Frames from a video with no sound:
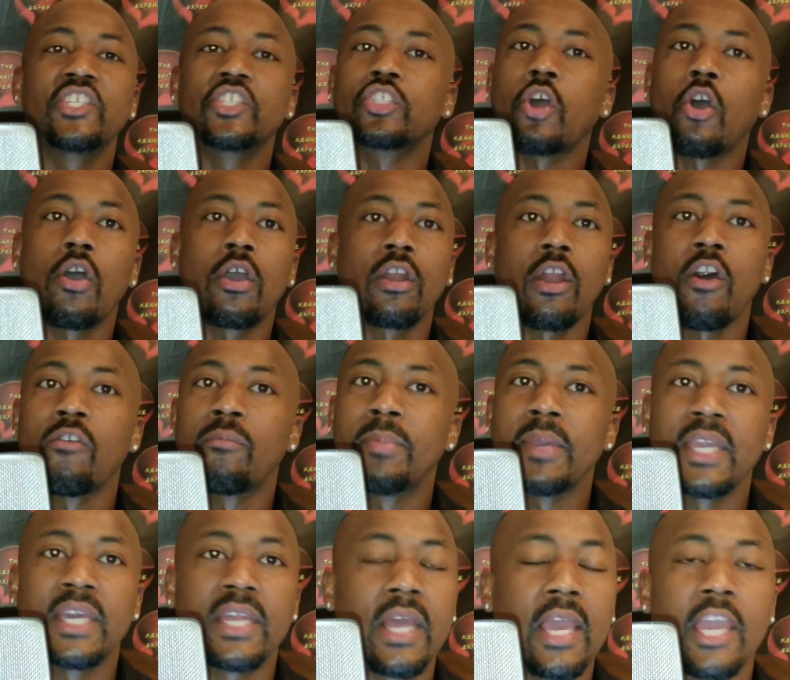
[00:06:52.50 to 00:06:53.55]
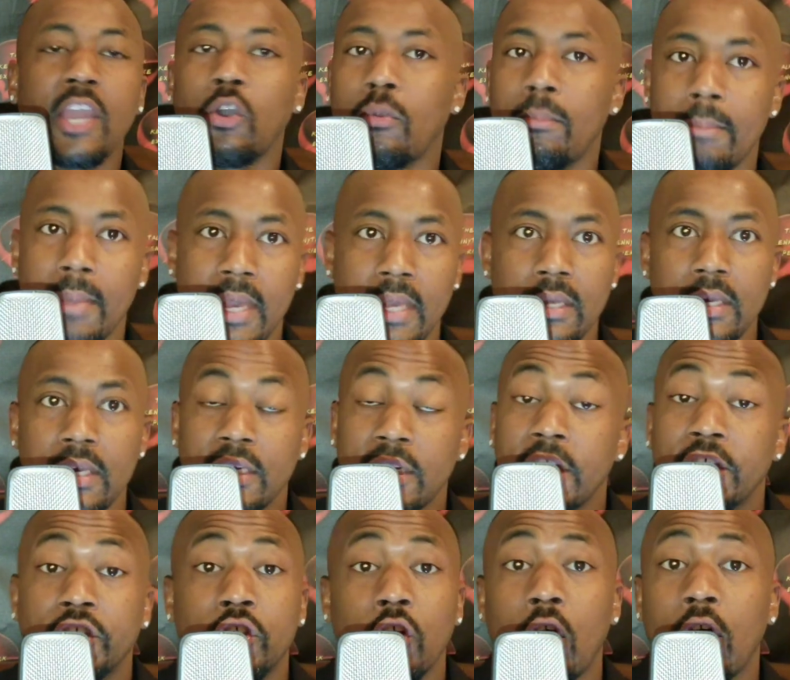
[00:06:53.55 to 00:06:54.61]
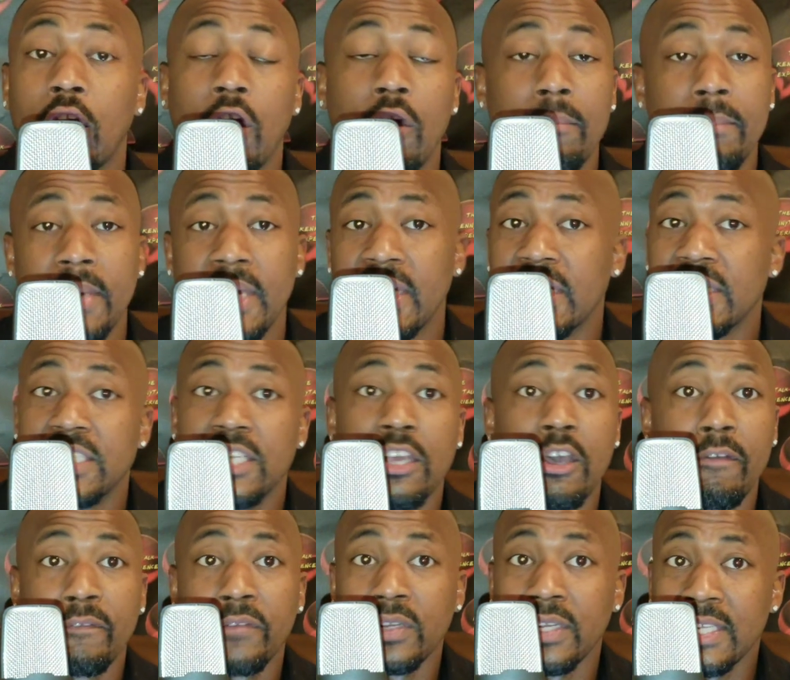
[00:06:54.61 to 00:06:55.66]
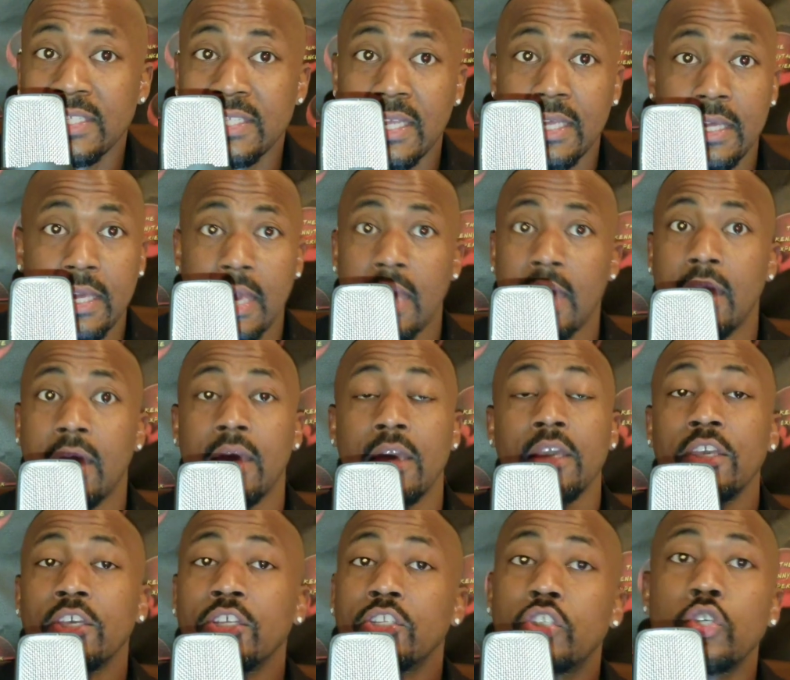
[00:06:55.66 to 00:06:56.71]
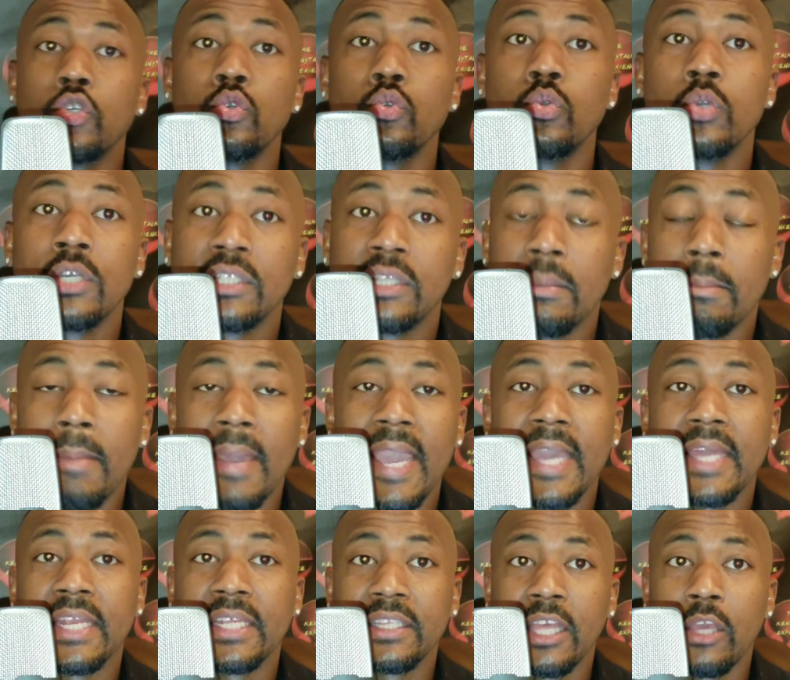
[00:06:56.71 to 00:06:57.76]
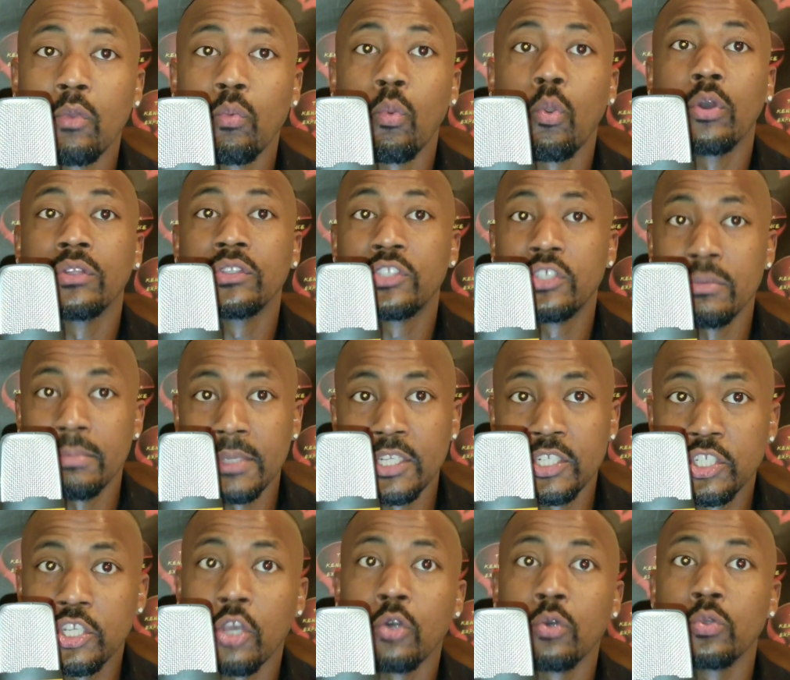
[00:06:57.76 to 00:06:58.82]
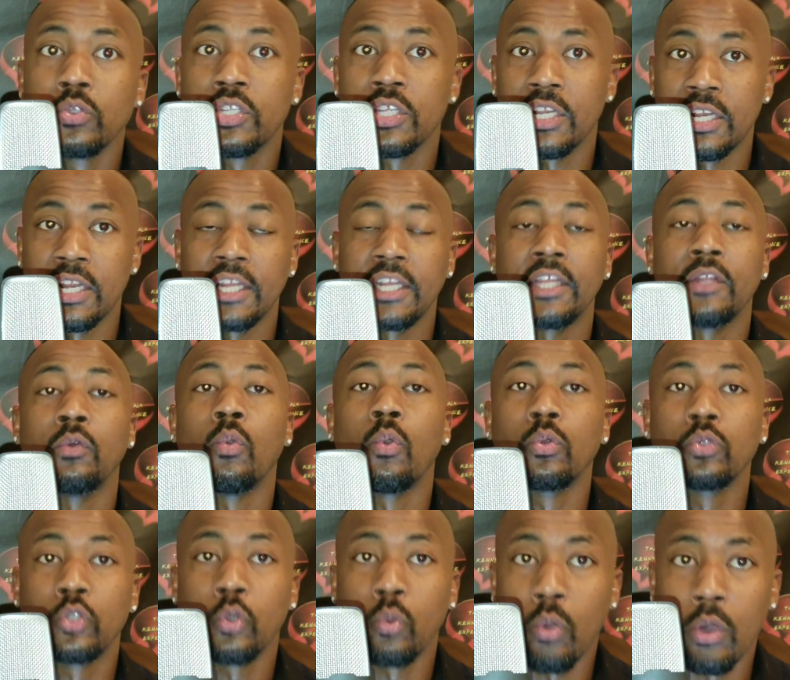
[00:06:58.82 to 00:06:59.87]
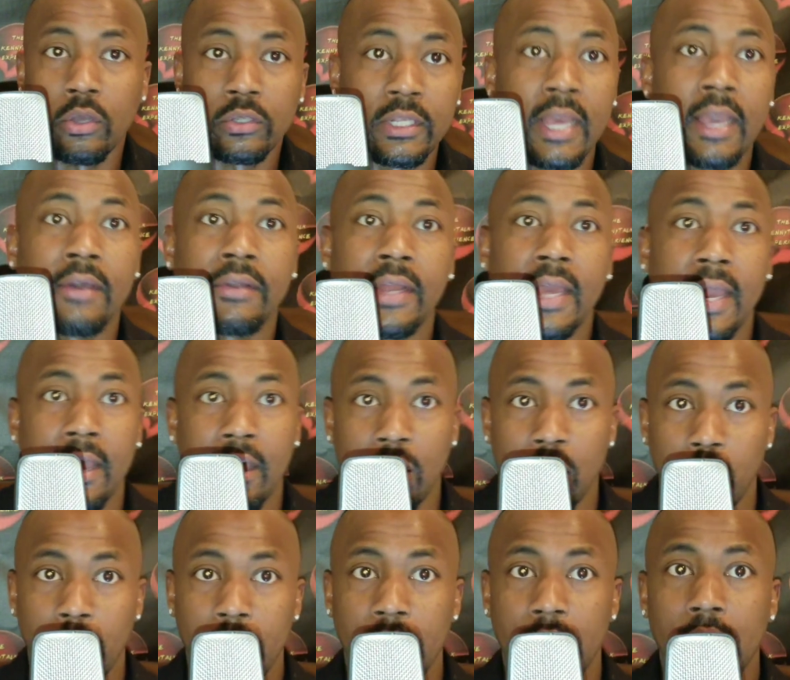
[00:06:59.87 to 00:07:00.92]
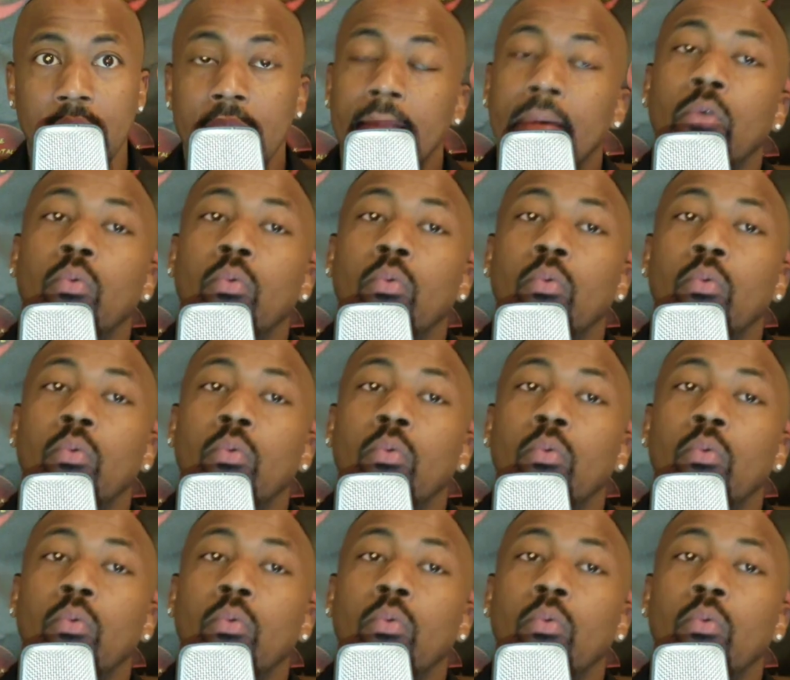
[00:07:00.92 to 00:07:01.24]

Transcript: start off being a helpmate. They start off being as helpful as they can to the man that they want to be chosen and that they want to walk down the aisle with. But